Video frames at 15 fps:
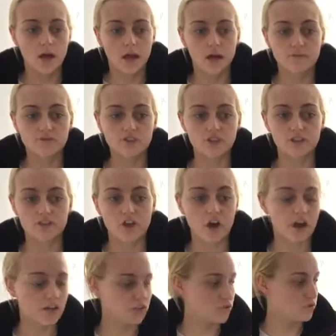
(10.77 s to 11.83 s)
I've just
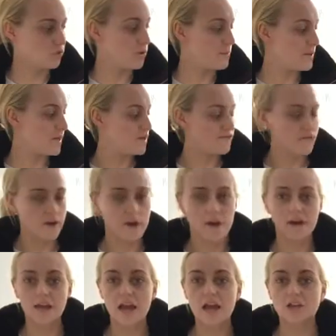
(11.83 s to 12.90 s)
thought I'd do a bit of
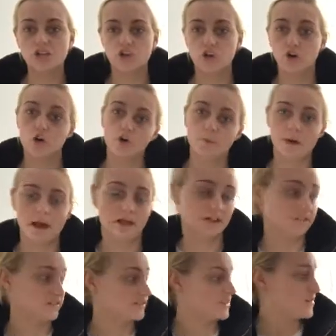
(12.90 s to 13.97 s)
a catch up
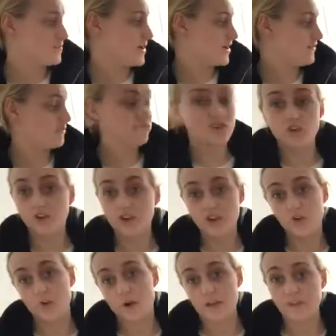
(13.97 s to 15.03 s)
and a bit of showing
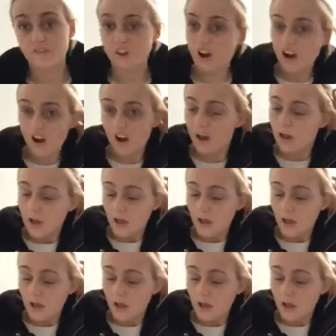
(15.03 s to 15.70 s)
you what I've got.